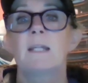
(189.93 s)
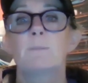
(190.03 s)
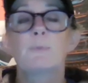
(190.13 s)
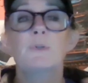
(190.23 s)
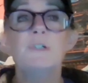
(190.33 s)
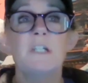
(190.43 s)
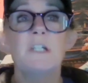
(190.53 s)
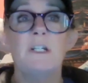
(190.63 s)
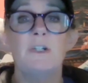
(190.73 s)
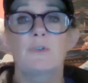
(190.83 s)
And
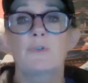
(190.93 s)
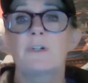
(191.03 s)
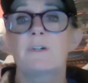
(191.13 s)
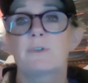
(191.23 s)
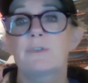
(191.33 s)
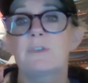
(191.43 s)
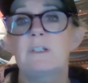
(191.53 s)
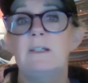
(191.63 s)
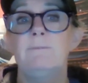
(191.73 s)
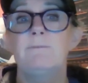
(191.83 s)
appreciating
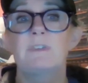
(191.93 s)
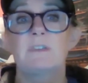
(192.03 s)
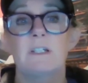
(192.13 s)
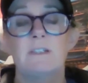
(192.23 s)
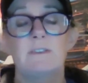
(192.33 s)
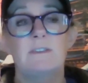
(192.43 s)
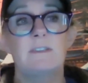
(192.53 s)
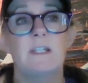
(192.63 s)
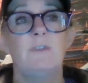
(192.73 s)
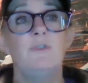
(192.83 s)
neurodiversity
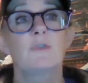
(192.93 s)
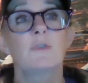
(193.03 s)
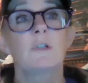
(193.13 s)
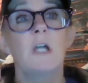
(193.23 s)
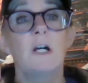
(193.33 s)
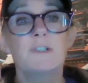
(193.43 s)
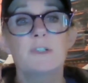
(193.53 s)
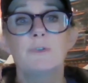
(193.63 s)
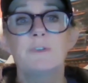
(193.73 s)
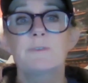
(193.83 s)
emphasizes that
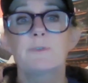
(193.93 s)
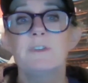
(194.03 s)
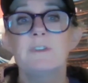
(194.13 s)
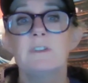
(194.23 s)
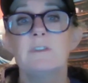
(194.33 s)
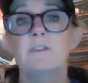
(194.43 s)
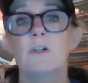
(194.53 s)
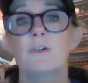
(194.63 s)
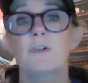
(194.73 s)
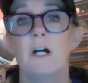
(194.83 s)
neurological differences
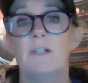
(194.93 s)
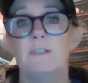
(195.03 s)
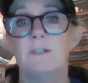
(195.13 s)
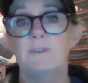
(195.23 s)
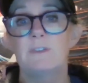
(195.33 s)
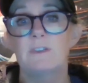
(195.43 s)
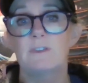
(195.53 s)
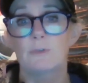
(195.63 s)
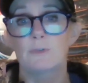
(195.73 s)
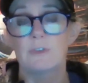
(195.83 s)
are not
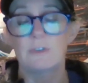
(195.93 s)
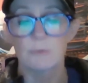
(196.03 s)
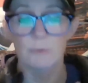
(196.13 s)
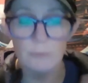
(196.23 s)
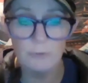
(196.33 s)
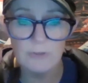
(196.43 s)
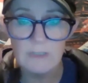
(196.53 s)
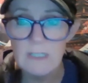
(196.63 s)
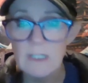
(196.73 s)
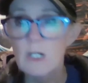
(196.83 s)
deficits or disorders,
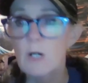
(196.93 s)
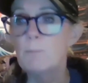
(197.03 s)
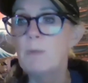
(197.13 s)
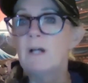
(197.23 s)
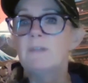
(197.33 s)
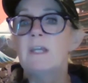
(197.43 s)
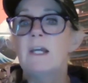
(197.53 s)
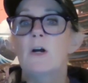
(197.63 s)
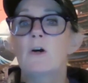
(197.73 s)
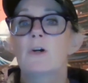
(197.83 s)
but
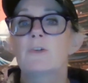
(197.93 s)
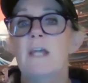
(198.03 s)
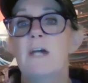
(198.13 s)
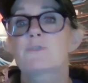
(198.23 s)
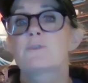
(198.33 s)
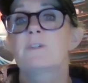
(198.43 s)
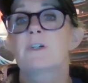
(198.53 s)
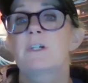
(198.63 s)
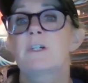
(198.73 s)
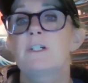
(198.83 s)
they are natural
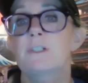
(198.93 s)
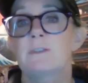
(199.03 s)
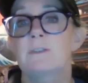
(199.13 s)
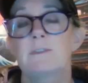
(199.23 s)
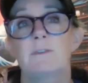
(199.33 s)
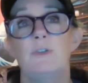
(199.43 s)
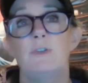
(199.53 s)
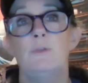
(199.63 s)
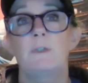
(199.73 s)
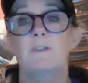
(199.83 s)
variations of the
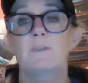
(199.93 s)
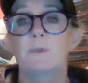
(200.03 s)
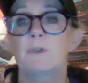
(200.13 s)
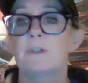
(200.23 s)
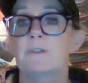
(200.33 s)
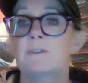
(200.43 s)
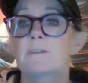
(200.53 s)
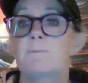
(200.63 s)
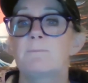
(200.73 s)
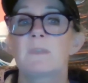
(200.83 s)
human
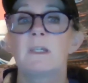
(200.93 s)
experience.